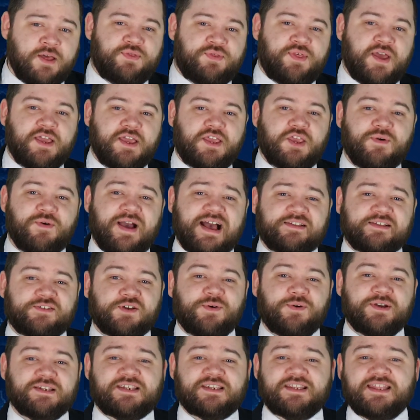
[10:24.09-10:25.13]
Thank you as
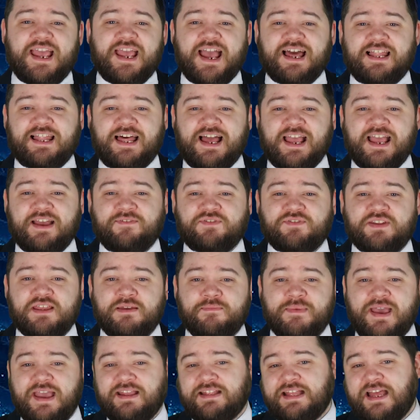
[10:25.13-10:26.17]
always to the
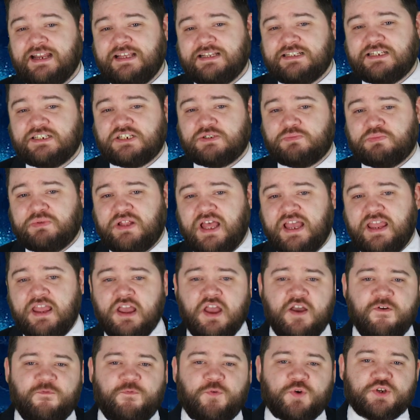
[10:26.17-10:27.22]
LIFD Magnetic Display
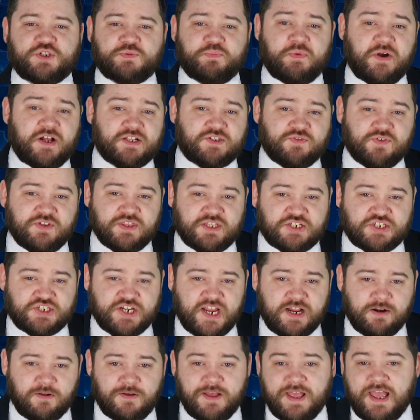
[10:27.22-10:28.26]
for sponsoring the
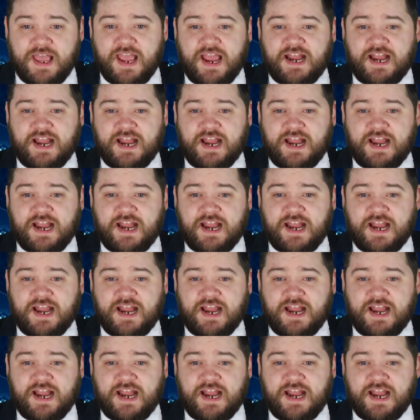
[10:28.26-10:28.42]
channel,